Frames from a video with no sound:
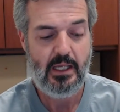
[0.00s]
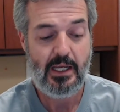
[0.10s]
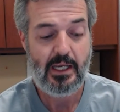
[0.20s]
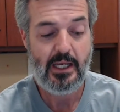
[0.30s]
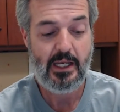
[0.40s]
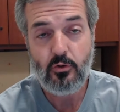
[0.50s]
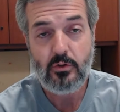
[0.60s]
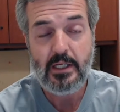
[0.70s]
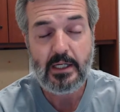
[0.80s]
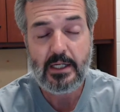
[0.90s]

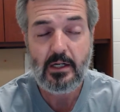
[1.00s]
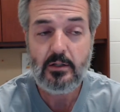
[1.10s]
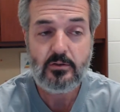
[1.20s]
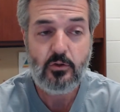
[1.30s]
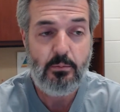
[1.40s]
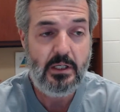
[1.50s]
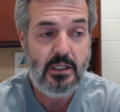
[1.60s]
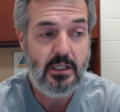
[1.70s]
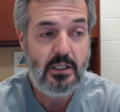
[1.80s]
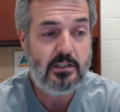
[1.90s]
It can also
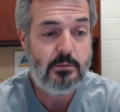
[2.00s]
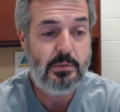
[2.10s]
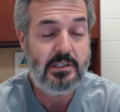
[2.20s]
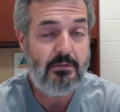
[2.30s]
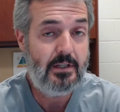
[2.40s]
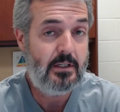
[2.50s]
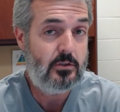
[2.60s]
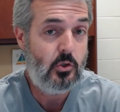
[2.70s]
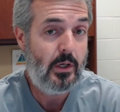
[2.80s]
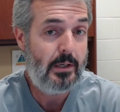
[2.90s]
be specific
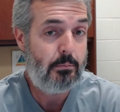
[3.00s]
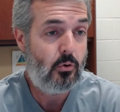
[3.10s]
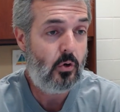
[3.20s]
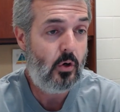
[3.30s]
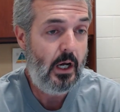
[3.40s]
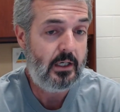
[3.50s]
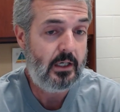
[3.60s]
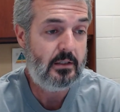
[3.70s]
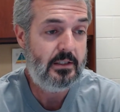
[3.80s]
to a product.